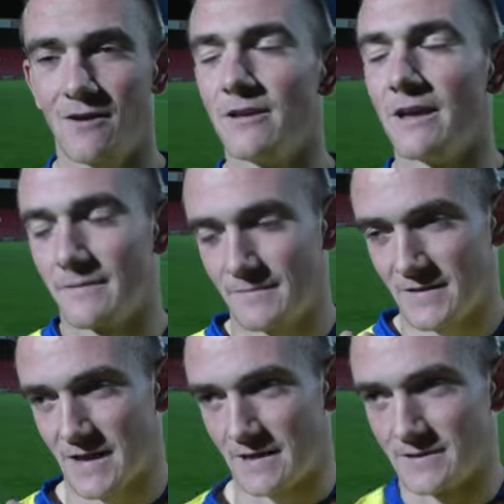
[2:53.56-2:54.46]
Oh yeah.
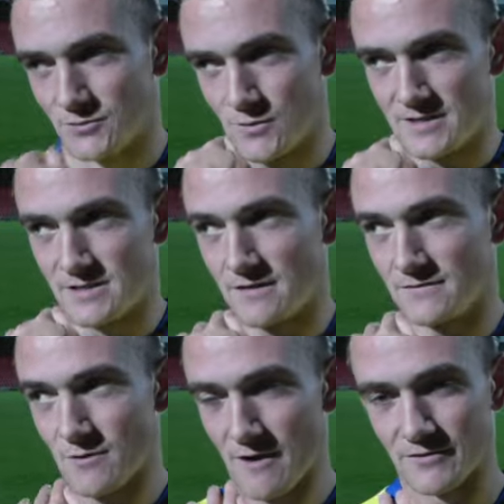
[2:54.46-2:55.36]
Yeah, there's always
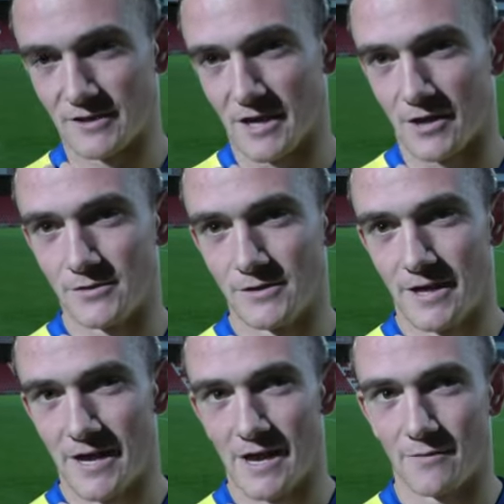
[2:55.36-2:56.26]
nerves wherever you go.
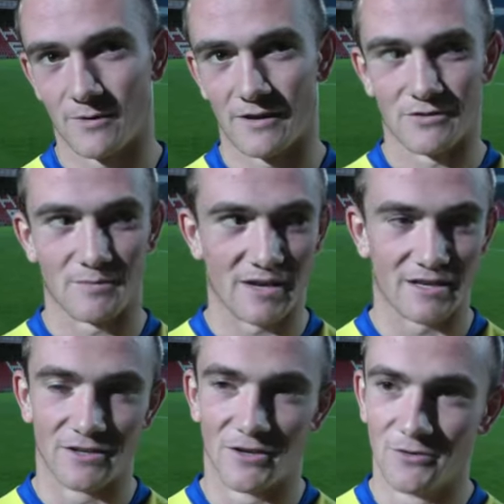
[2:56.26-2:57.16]
Whenever you're
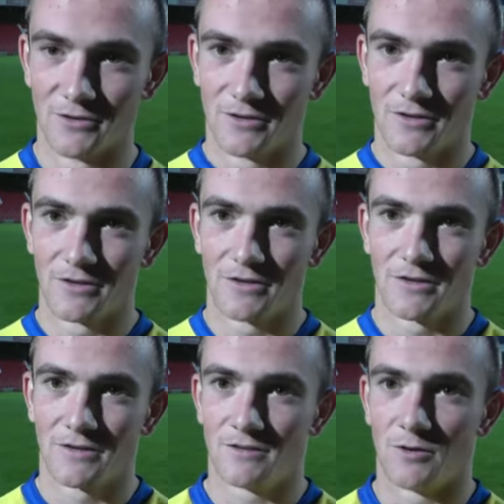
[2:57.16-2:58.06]
meeting
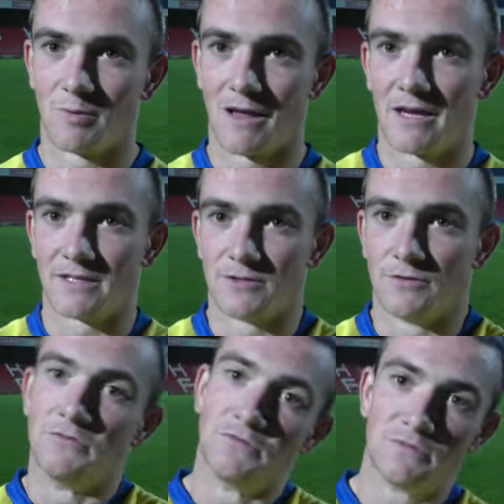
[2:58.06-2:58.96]
new players,
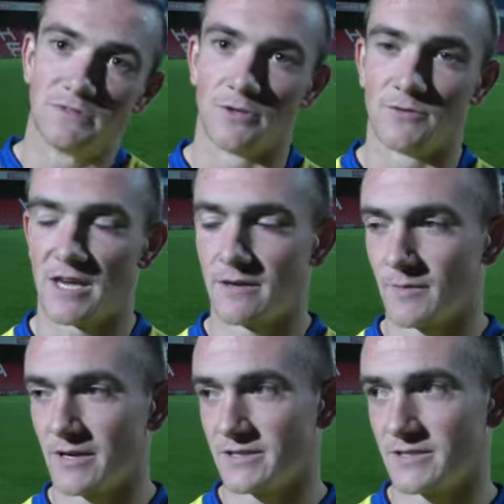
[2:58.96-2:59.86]
new
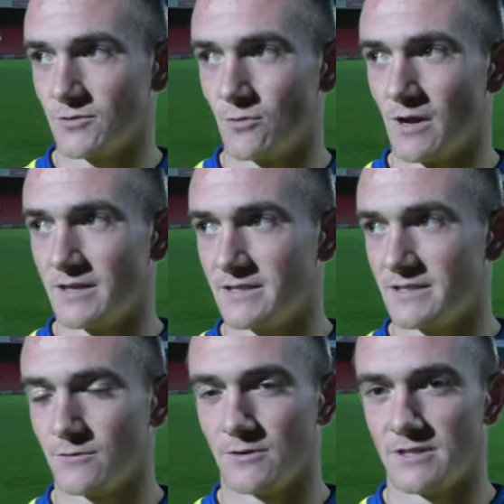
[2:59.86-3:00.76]
teammates, it's
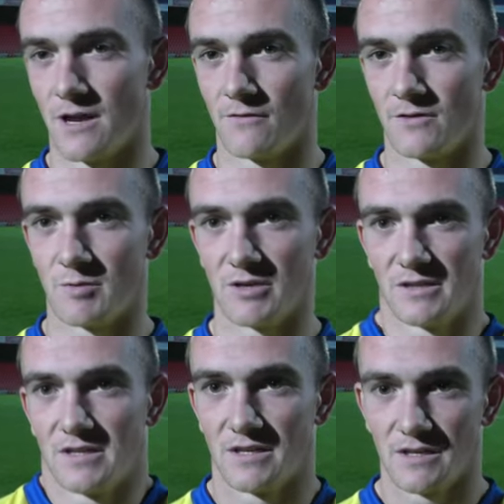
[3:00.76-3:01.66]
always nervy, but
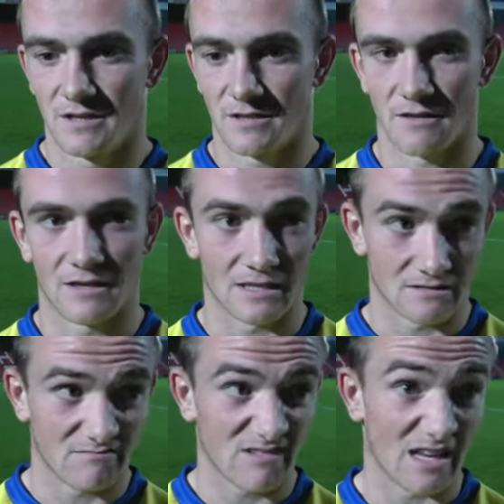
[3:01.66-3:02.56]
the
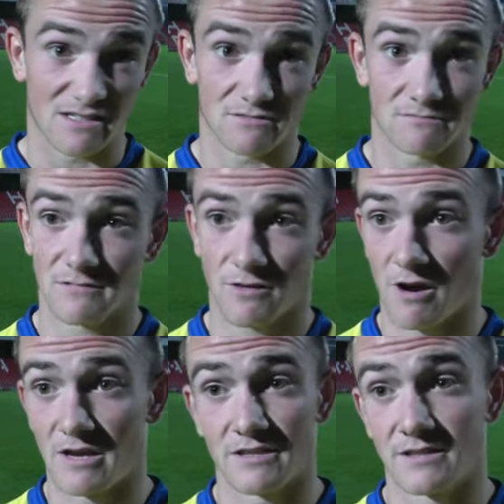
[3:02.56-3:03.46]
lads are
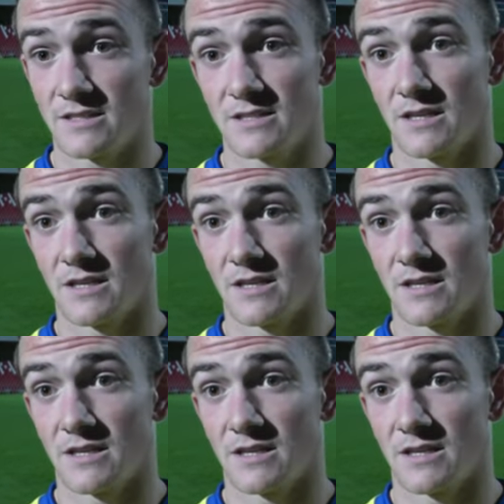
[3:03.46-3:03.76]
great, and it's